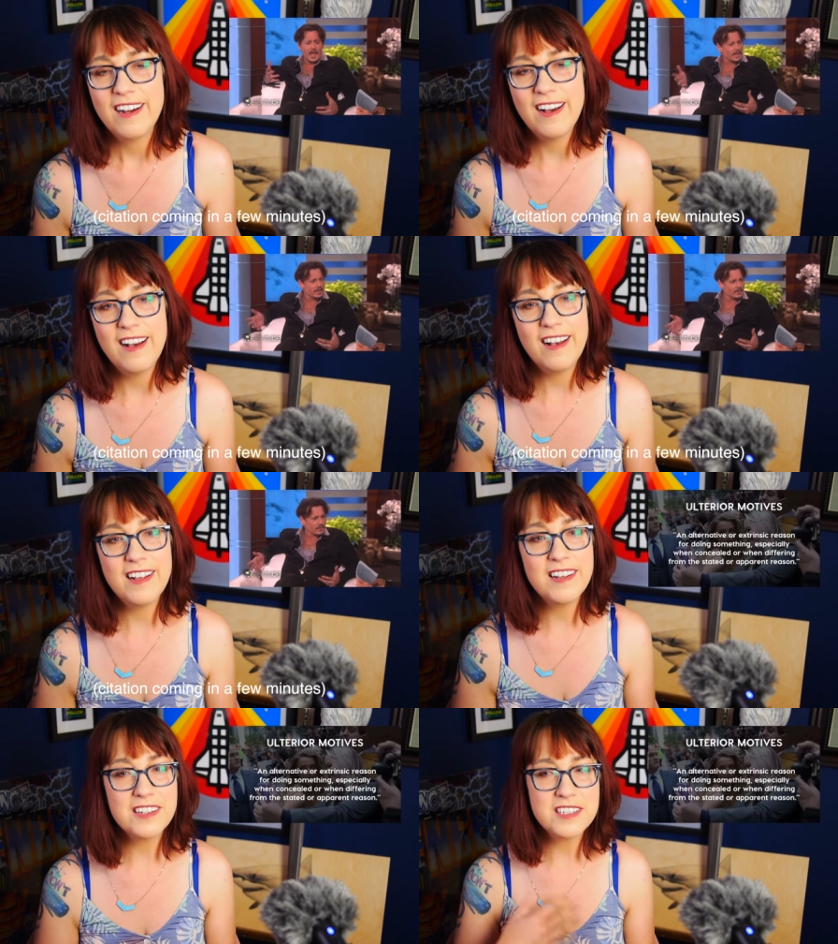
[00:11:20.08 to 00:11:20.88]

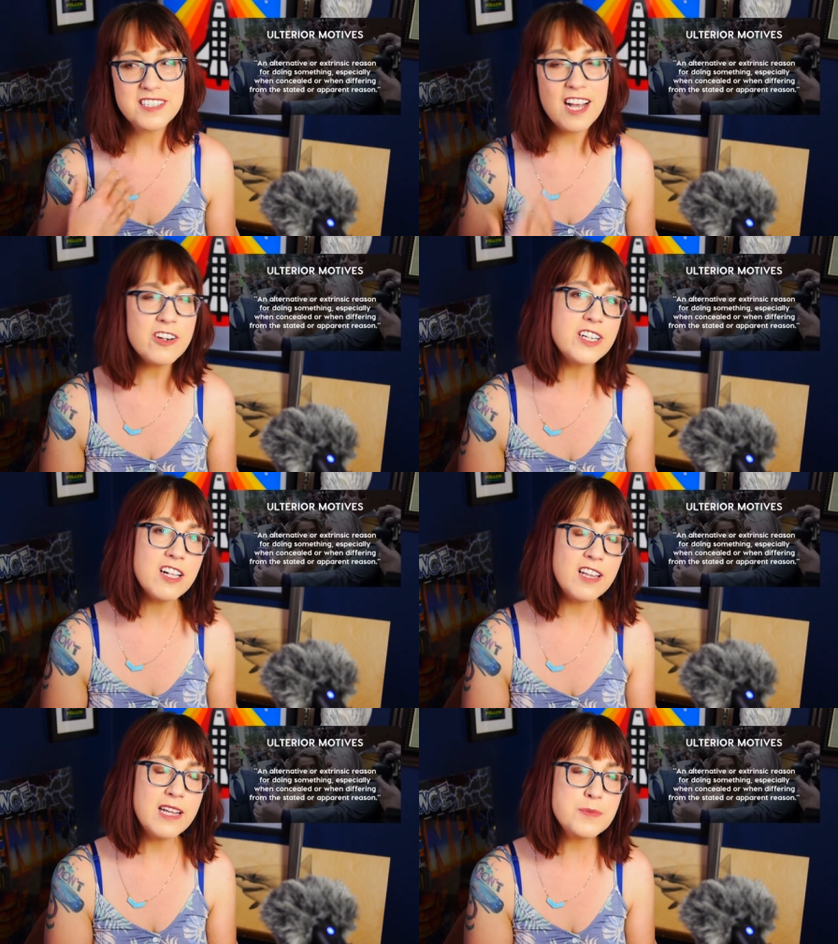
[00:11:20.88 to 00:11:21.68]
Docherty
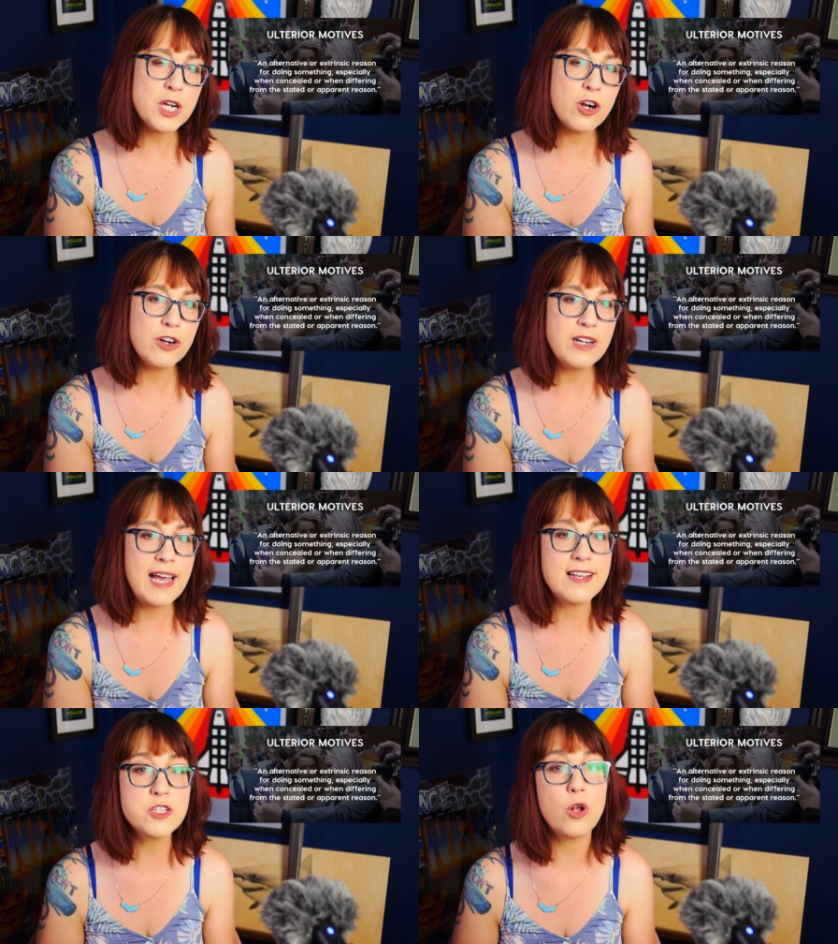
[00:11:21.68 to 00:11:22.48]
claims Heard
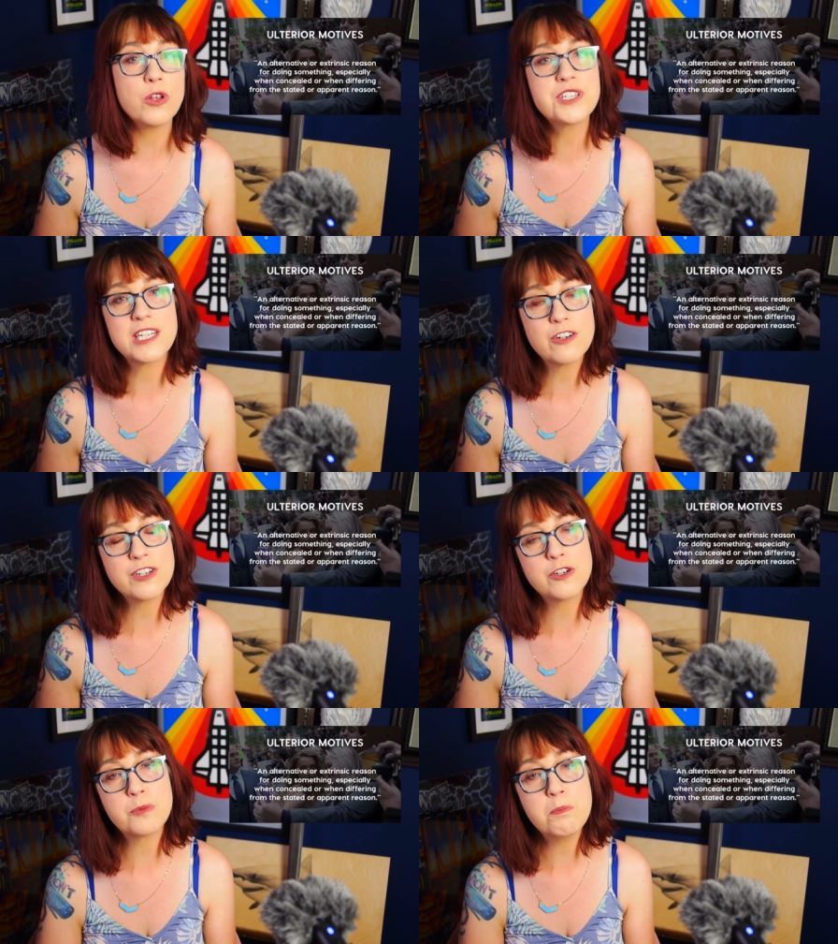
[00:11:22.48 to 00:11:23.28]
has
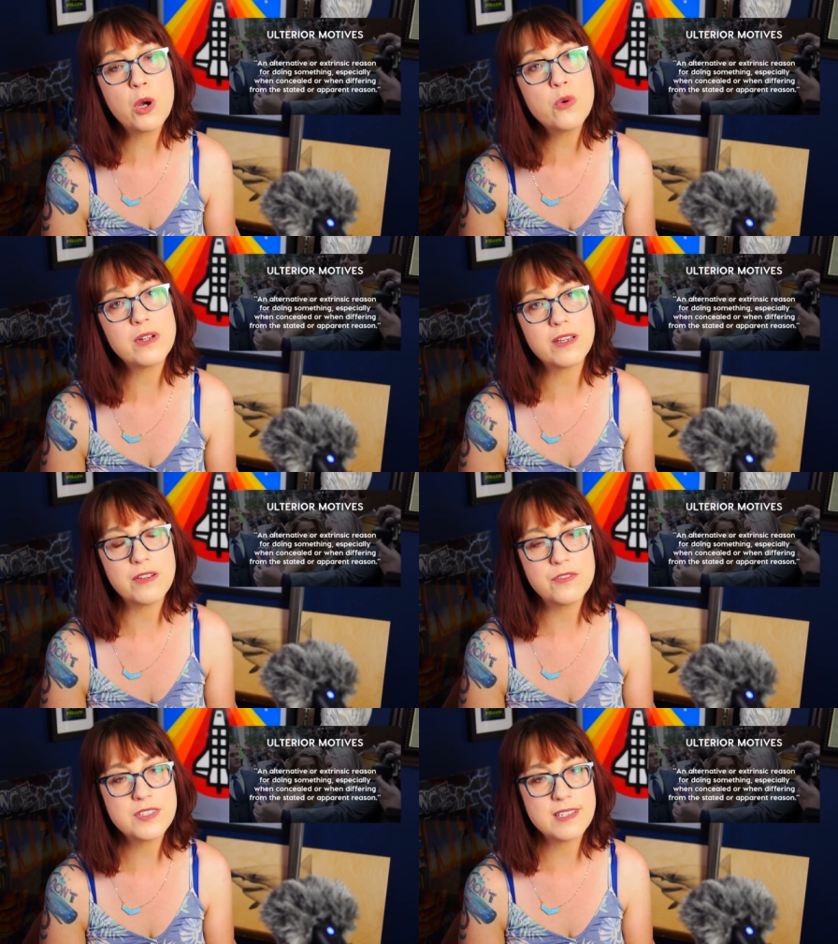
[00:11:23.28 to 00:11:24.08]
ulterior
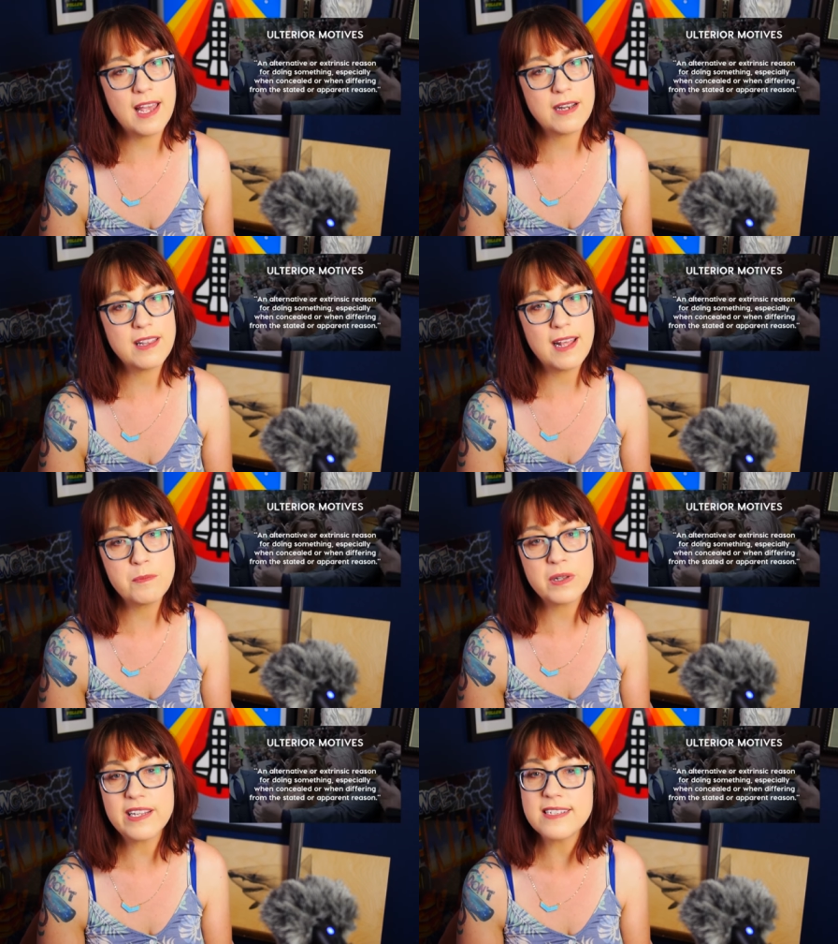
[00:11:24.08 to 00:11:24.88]
motives and
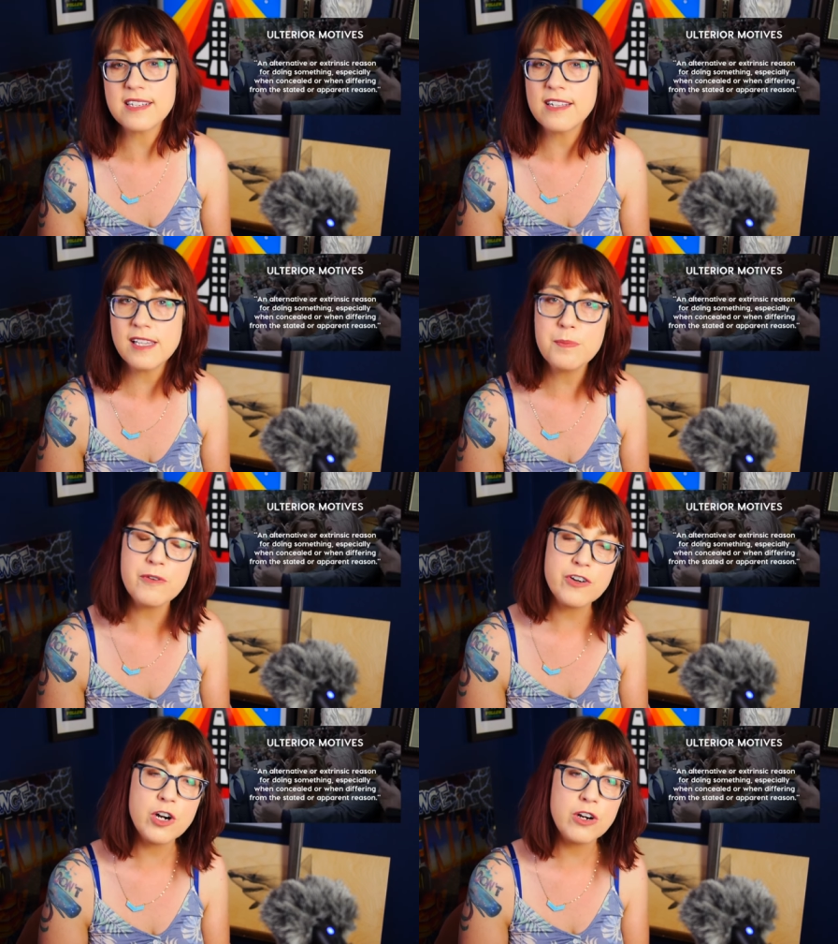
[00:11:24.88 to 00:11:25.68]
then plays a clip
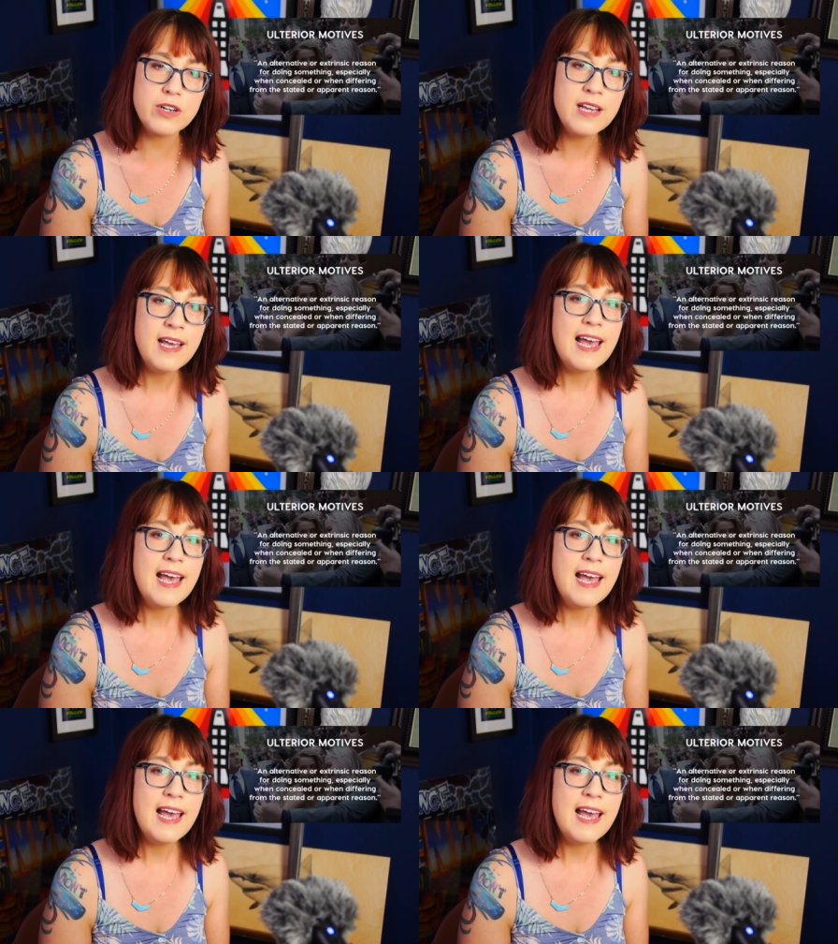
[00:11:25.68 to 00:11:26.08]
of Heard